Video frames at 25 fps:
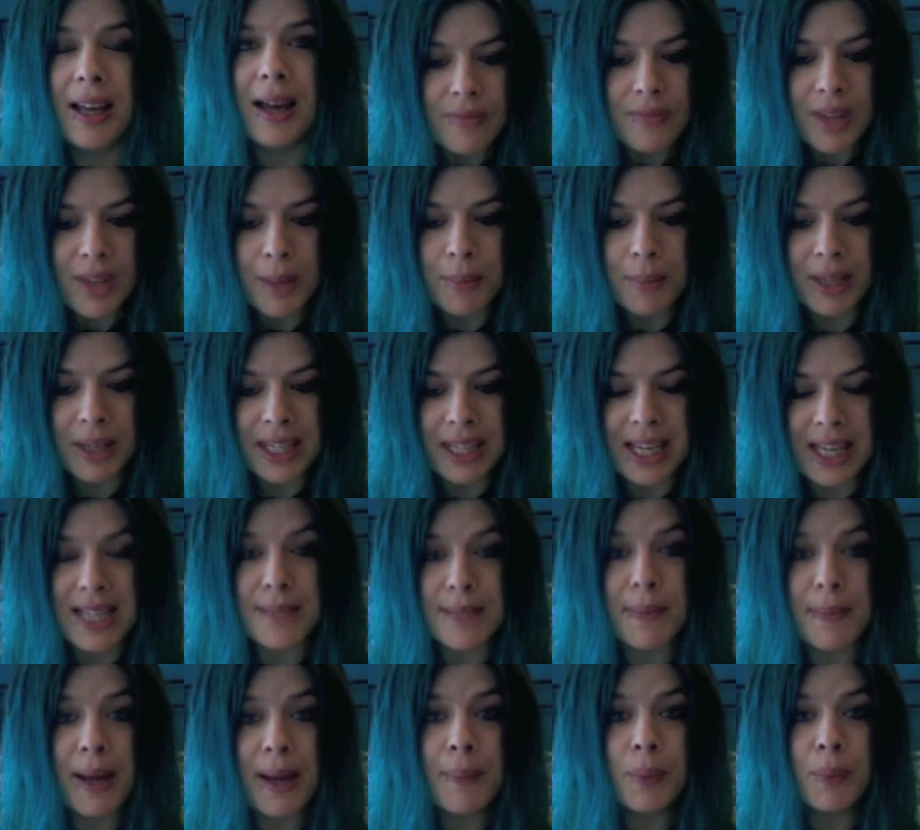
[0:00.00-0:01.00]
But
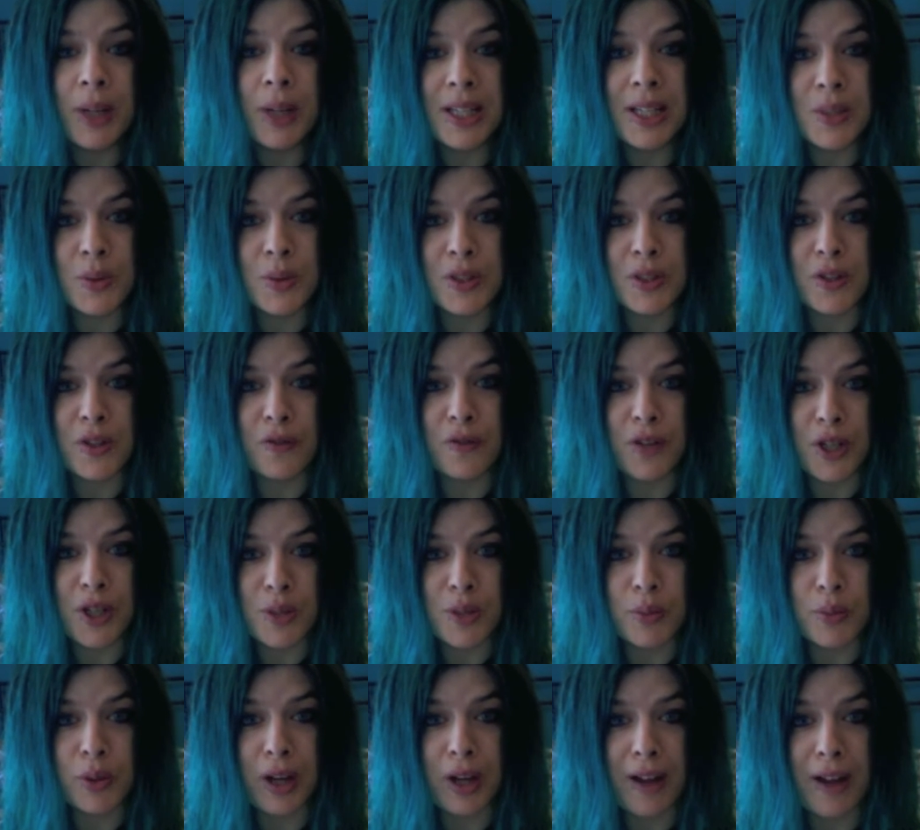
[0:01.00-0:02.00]
yes, Bear Brains was the
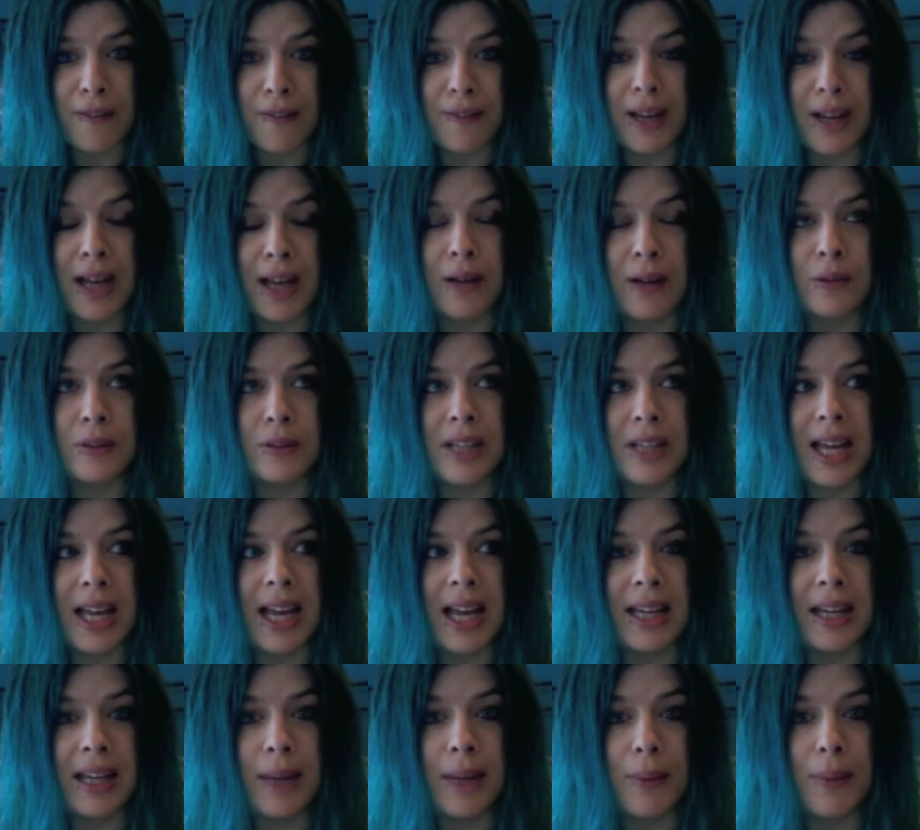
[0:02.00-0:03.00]
first book I found,
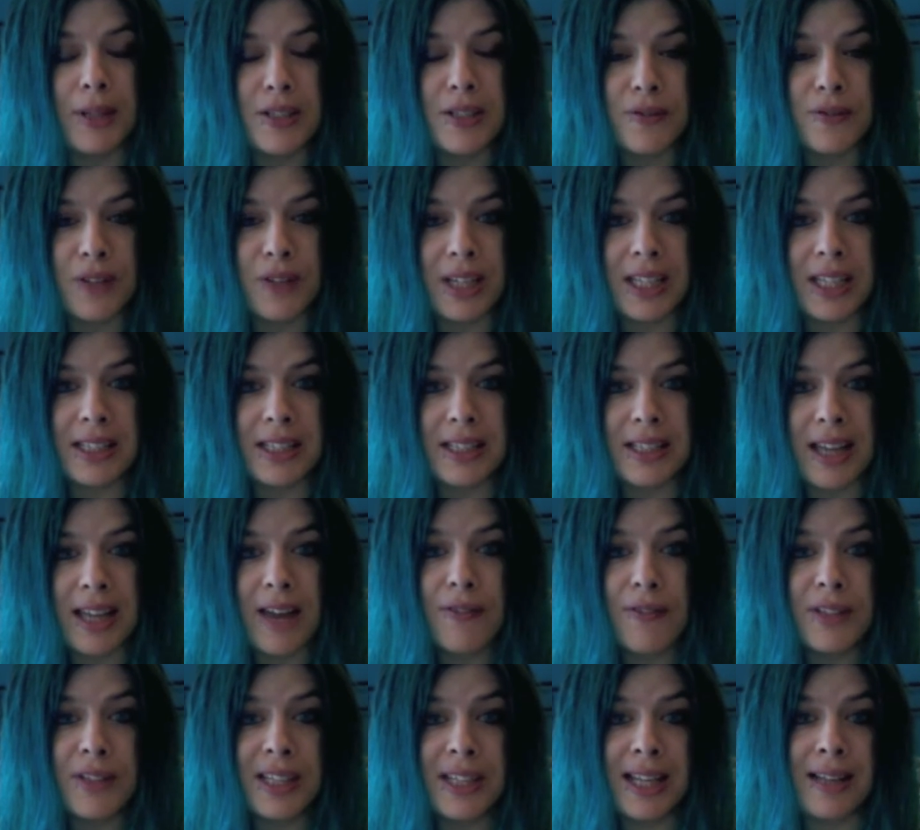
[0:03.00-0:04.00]
and I went to find
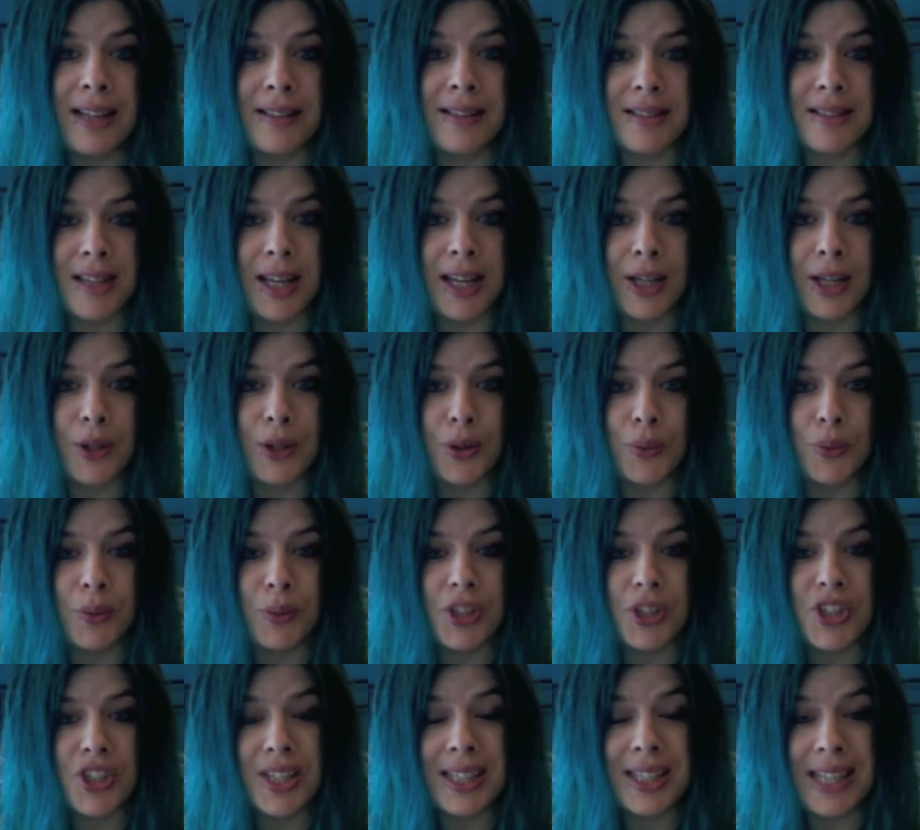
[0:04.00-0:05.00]
everything else that I could,
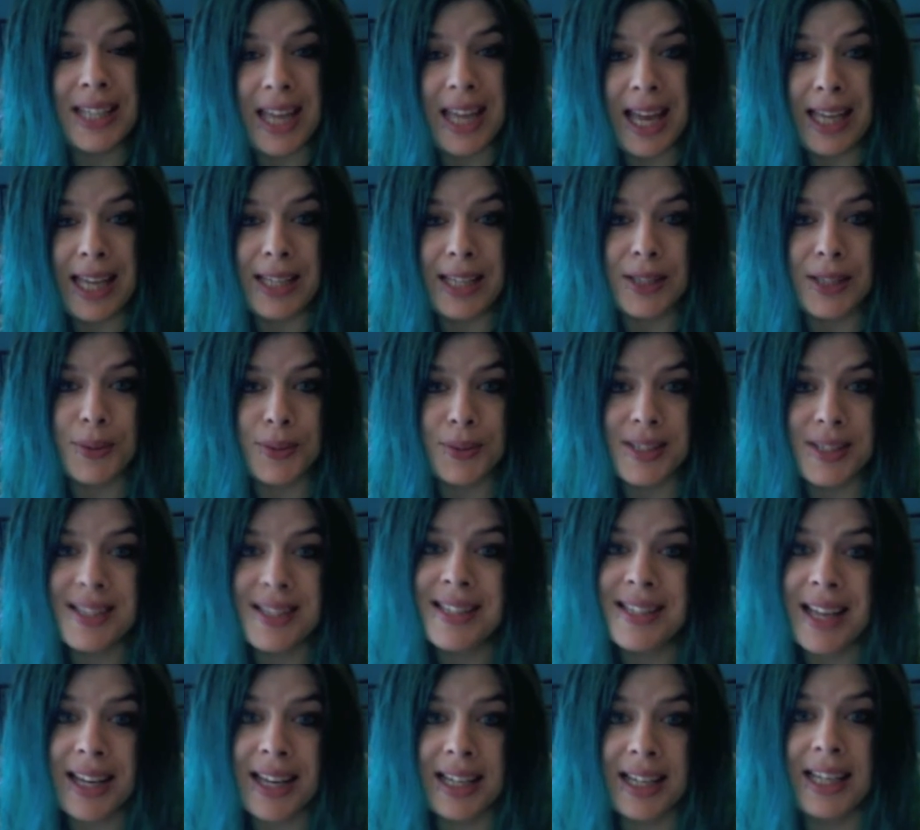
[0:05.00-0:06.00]
which in the end was
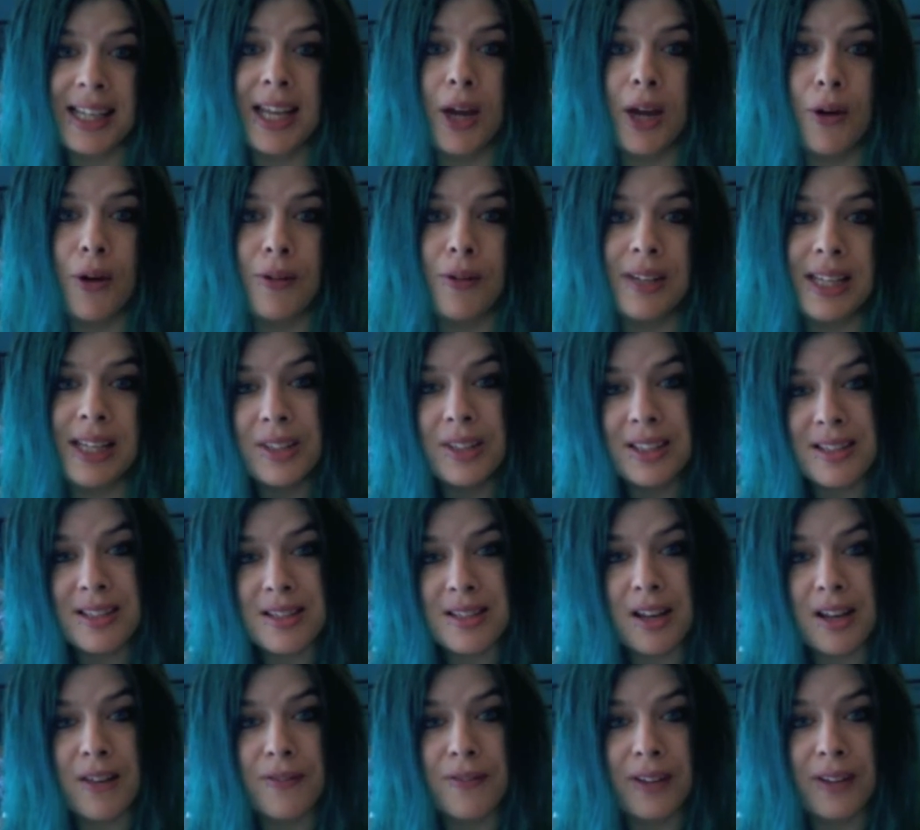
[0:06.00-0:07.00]
sadly only the
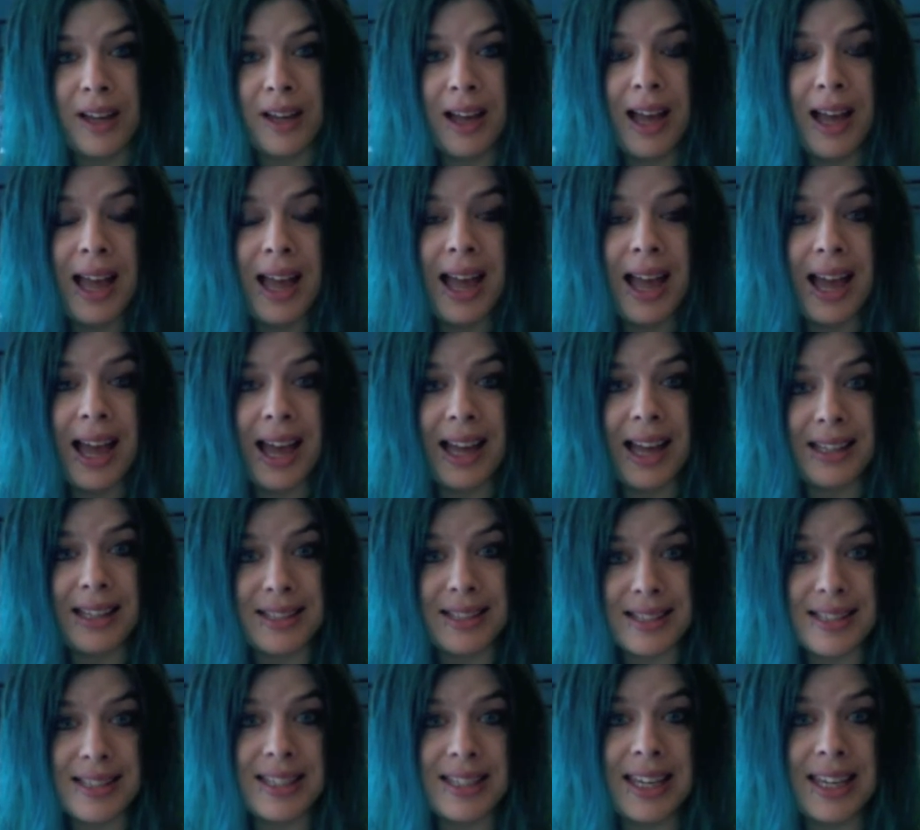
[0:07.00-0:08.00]
cipher
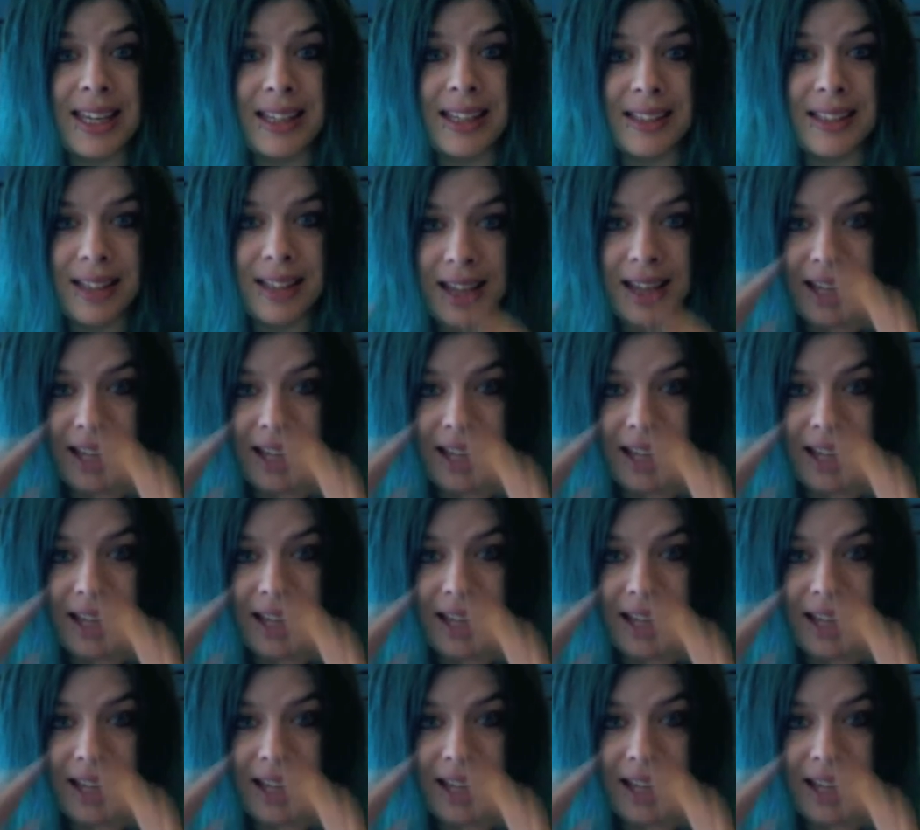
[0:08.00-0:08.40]
and Skin.